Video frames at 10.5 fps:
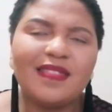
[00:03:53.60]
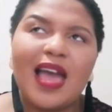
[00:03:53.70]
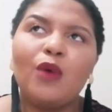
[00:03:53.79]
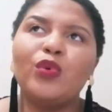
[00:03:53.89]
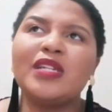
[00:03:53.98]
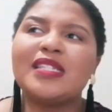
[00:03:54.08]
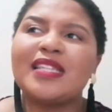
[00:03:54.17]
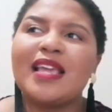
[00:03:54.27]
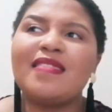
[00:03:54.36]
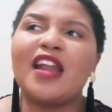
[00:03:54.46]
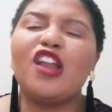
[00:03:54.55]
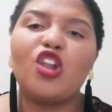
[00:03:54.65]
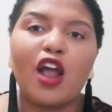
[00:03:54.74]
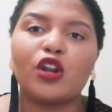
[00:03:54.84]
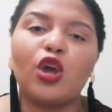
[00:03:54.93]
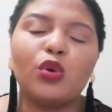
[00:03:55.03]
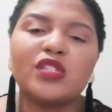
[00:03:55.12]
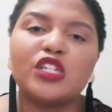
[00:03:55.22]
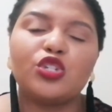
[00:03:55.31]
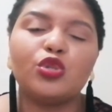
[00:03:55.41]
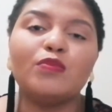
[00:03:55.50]
I wouldn't say that a lot goes
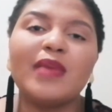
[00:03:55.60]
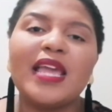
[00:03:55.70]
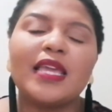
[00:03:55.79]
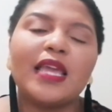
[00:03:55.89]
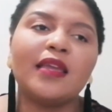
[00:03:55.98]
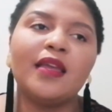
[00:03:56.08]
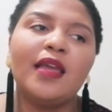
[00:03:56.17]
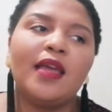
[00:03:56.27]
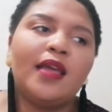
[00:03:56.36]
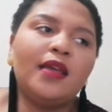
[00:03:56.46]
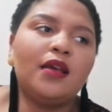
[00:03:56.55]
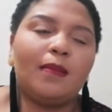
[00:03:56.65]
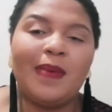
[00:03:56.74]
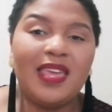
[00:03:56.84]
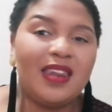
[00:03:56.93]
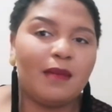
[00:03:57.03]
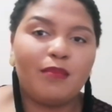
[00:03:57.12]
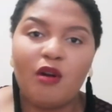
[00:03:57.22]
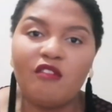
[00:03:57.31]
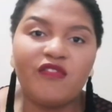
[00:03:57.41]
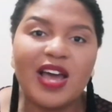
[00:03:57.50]
into making a PNet
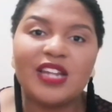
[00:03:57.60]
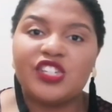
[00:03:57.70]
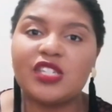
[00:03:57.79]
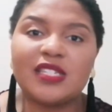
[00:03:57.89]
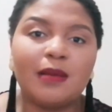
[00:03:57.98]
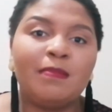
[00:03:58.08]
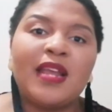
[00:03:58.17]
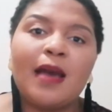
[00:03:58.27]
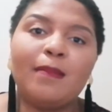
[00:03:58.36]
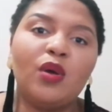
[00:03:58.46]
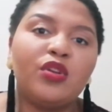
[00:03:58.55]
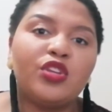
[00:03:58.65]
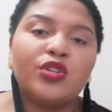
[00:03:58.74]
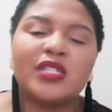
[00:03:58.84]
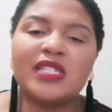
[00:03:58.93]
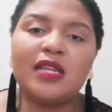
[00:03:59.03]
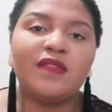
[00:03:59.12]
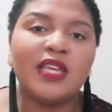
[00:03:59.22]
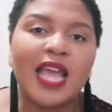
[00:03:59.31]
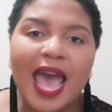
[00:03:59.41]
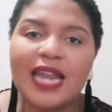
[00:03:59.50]
profile. It's just simply uploading your
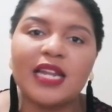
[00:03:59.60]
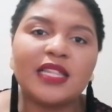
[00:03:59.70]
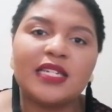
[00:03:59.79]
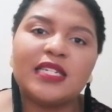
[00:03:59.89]
CV, adding the